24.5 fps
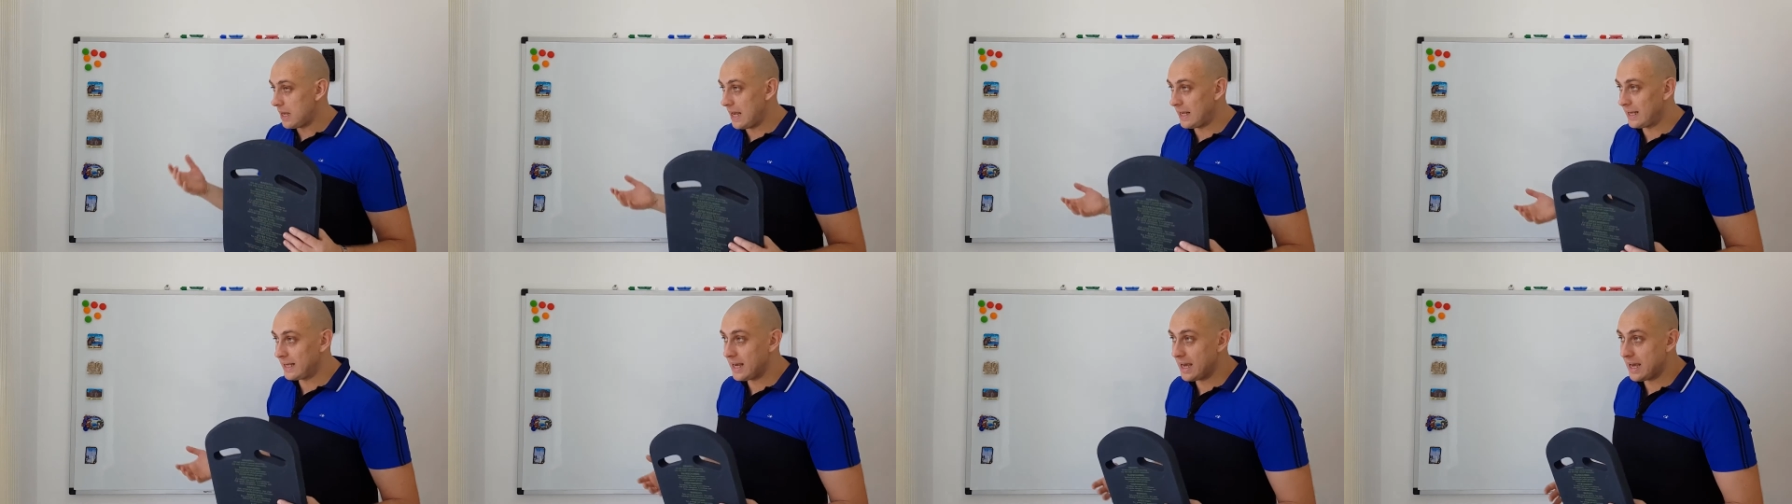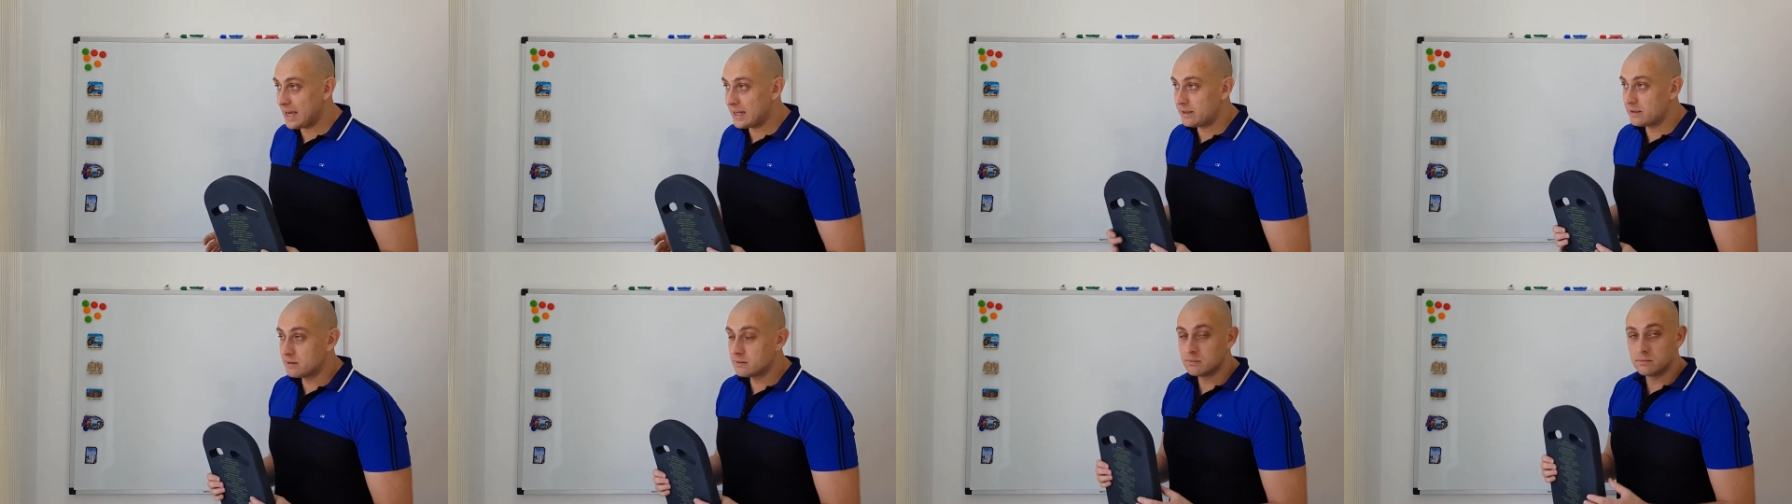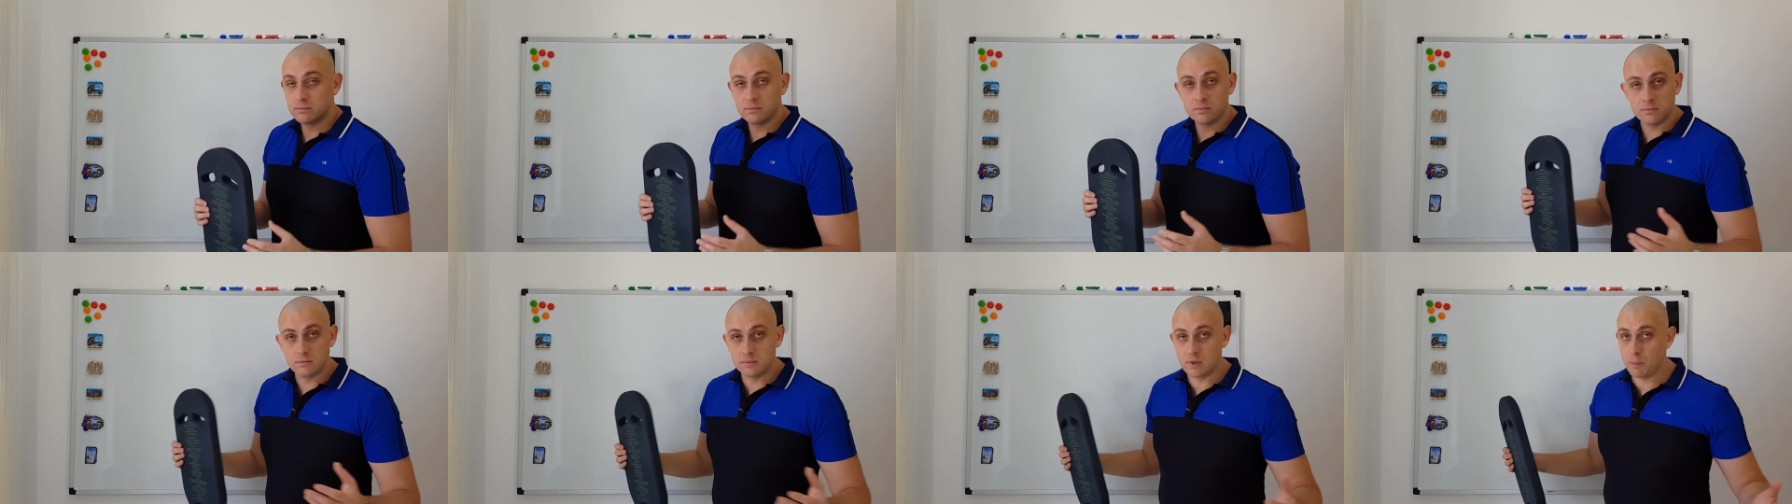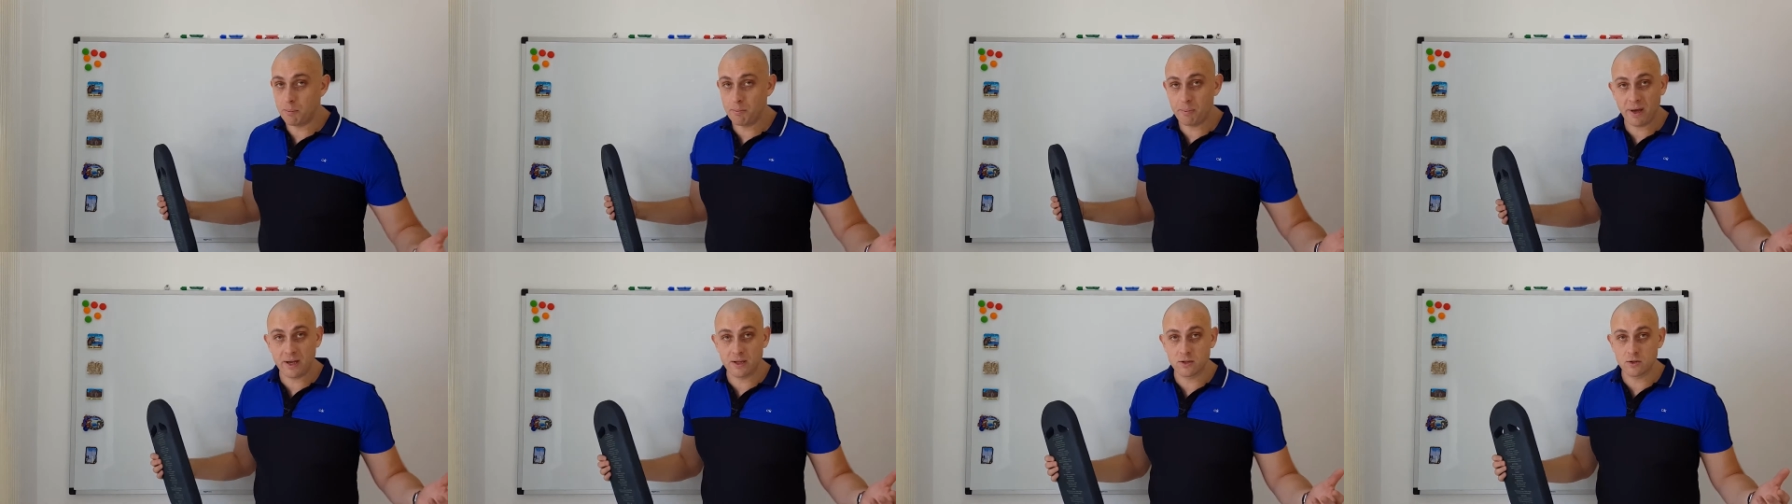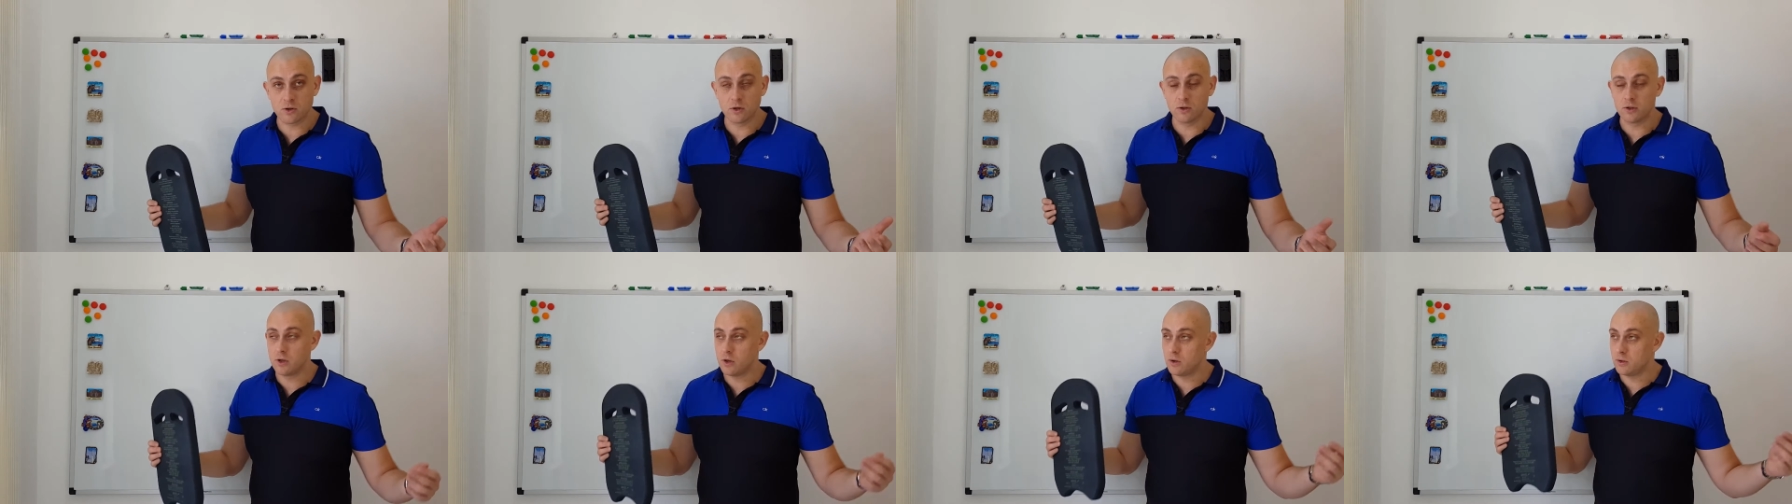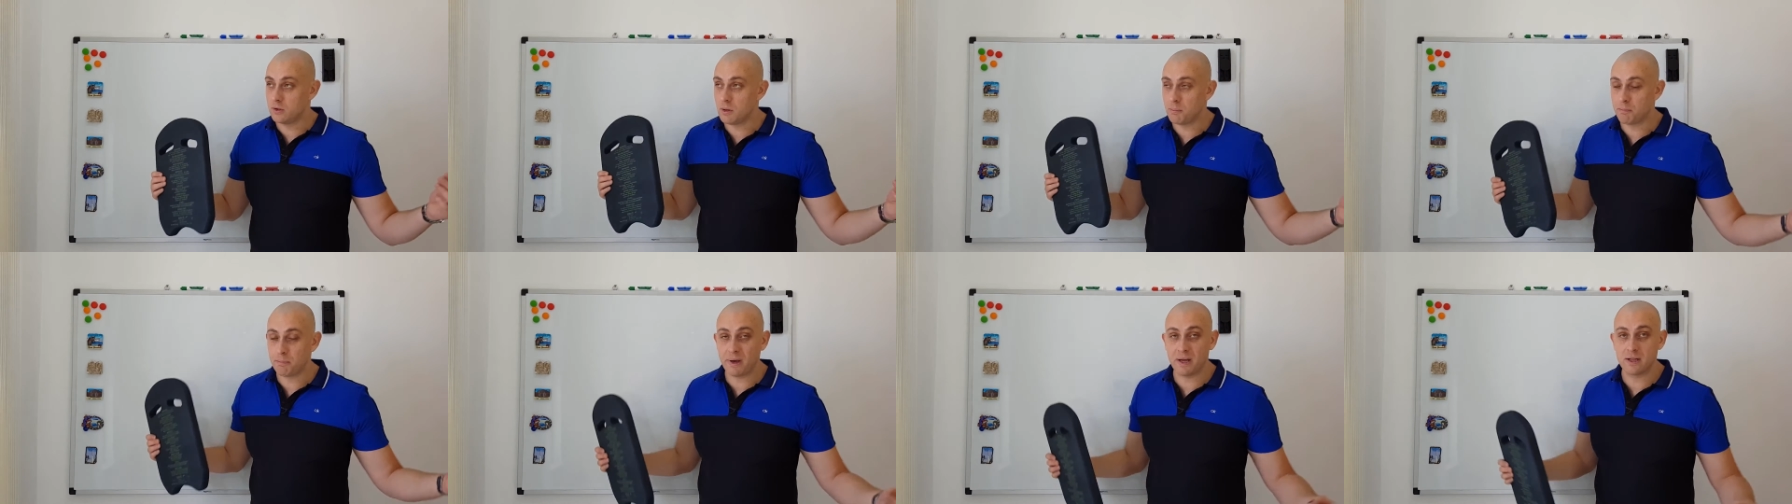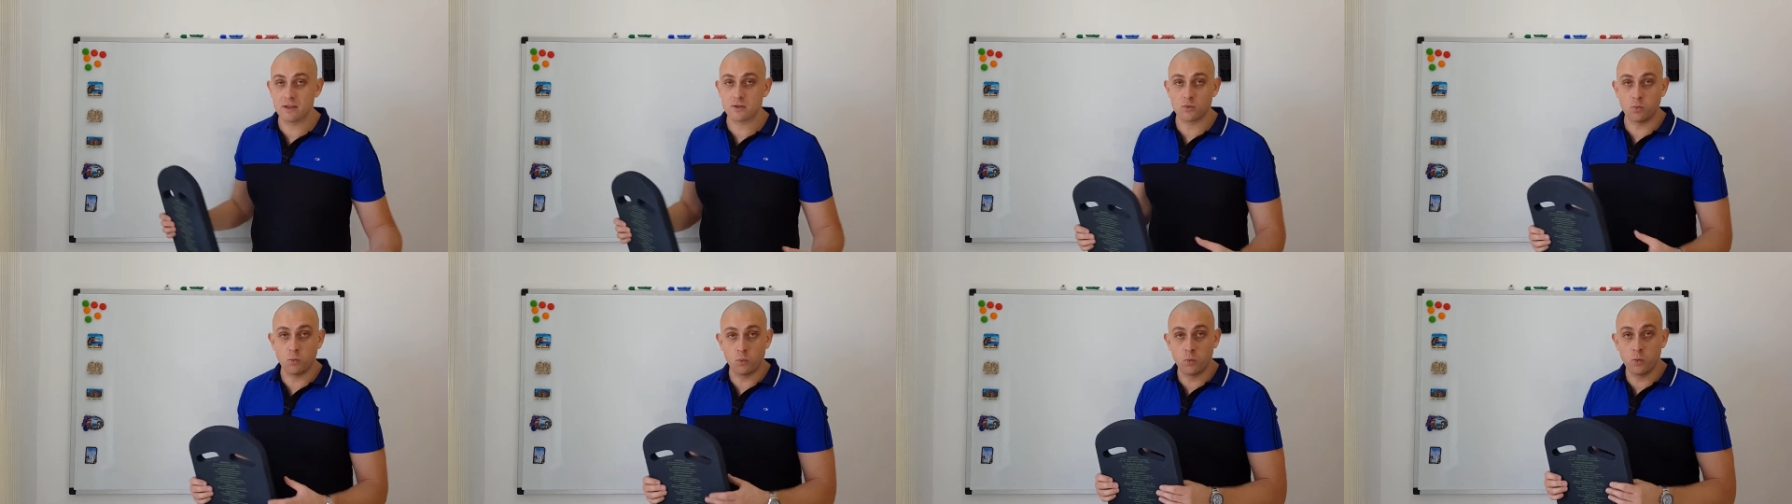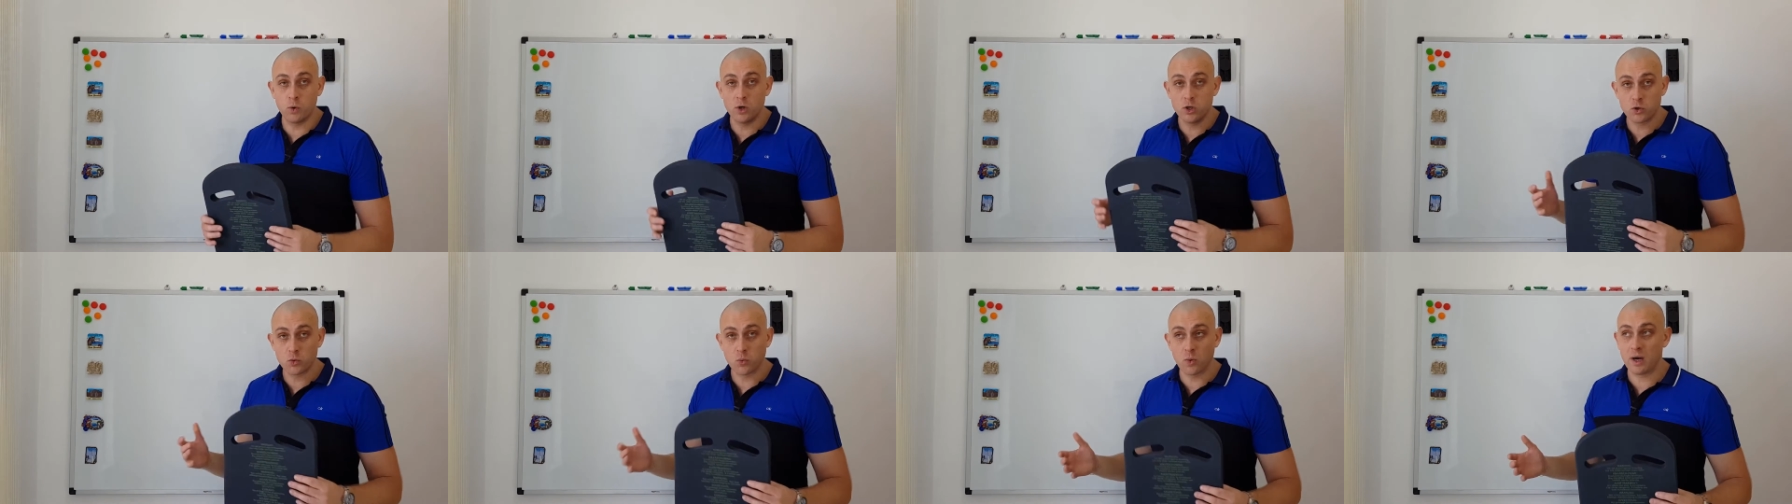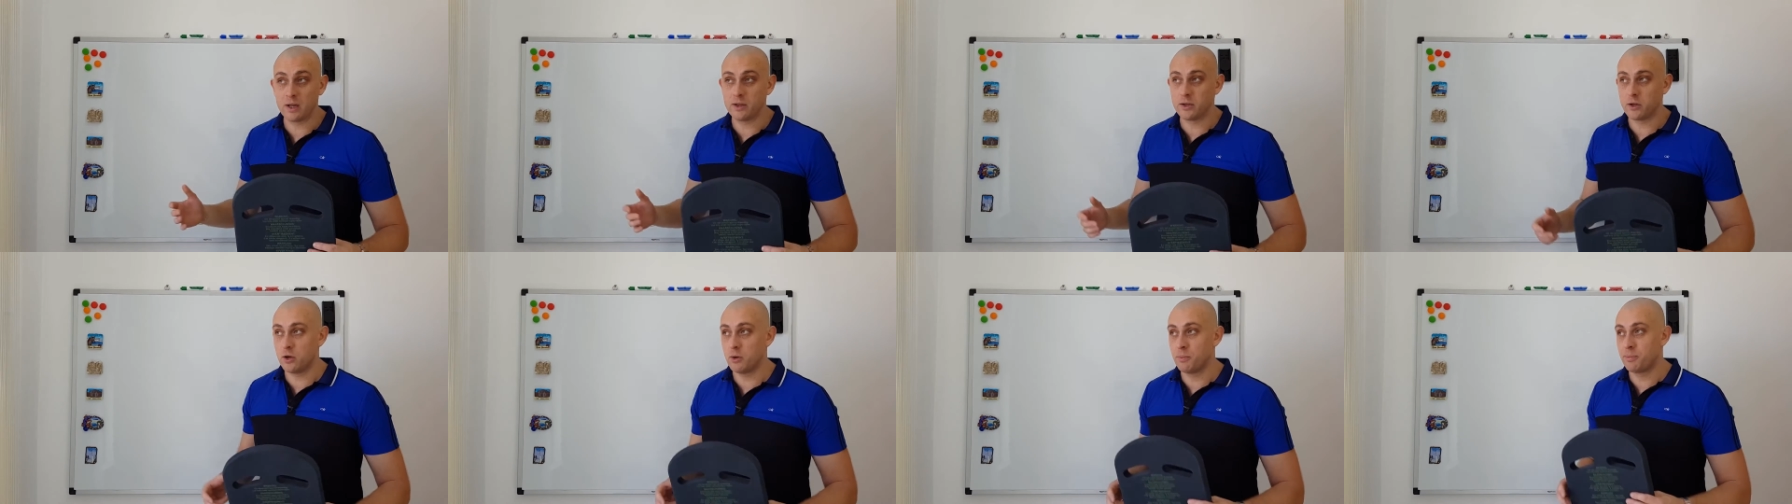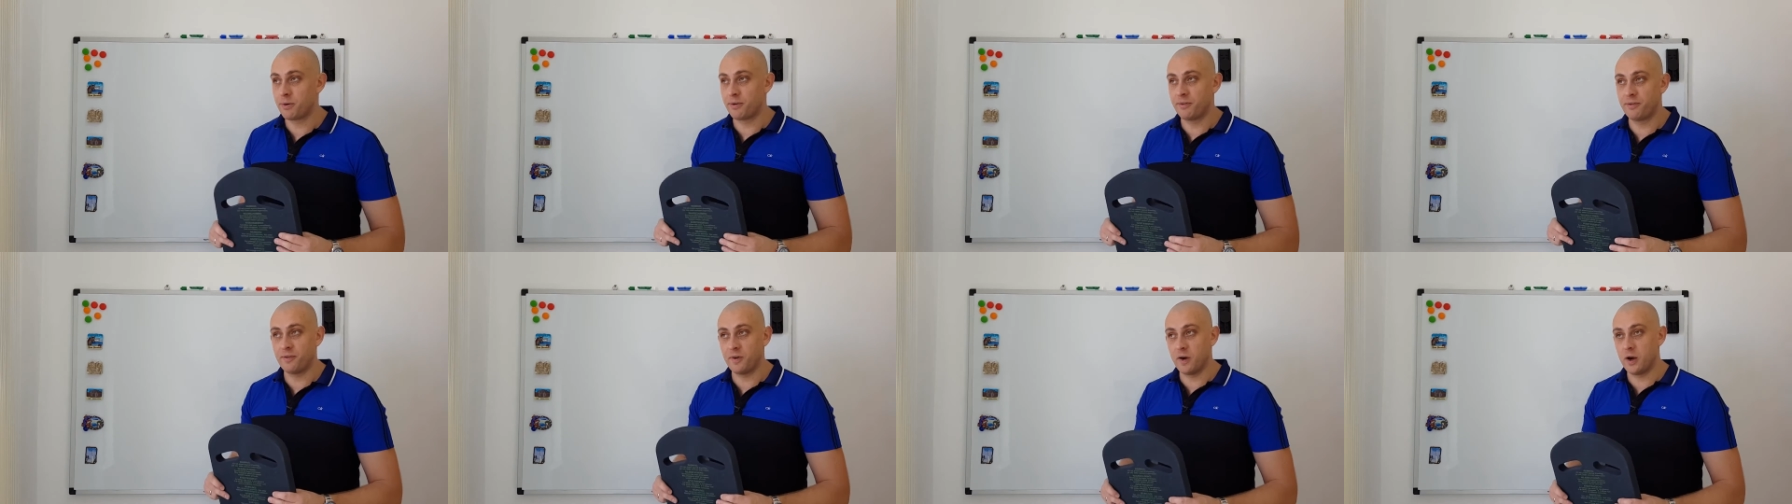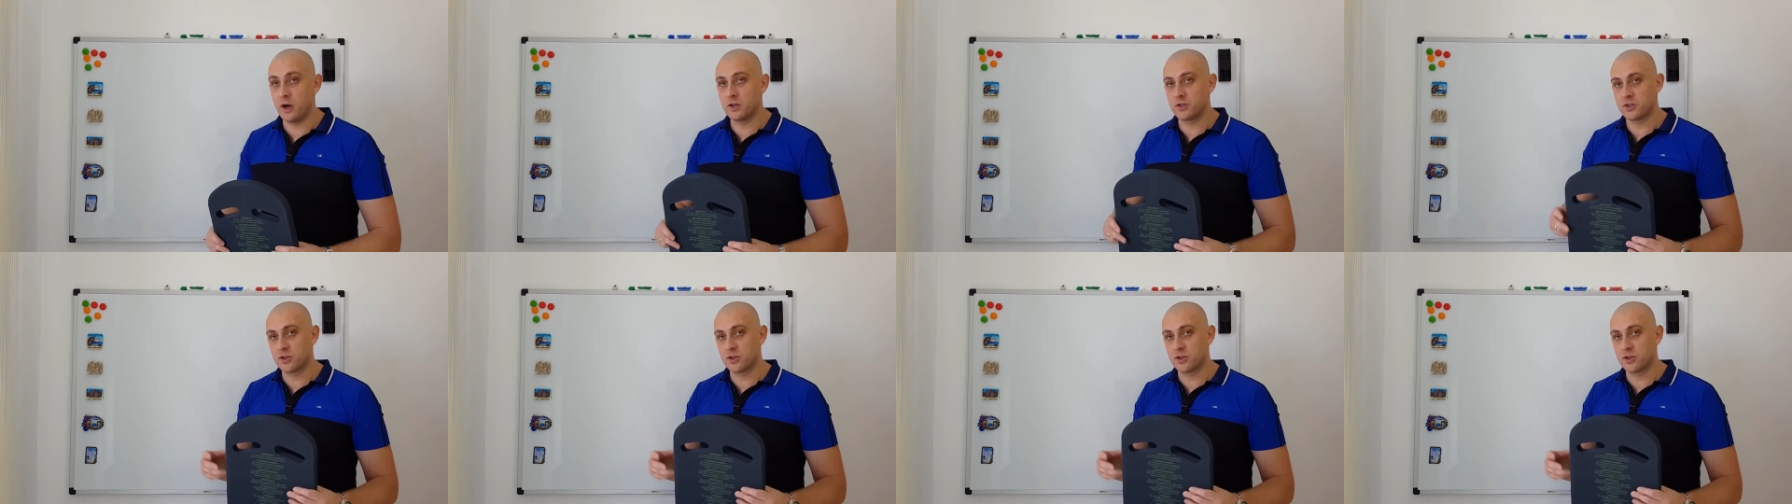Again, depends on you, depends which one you prefer.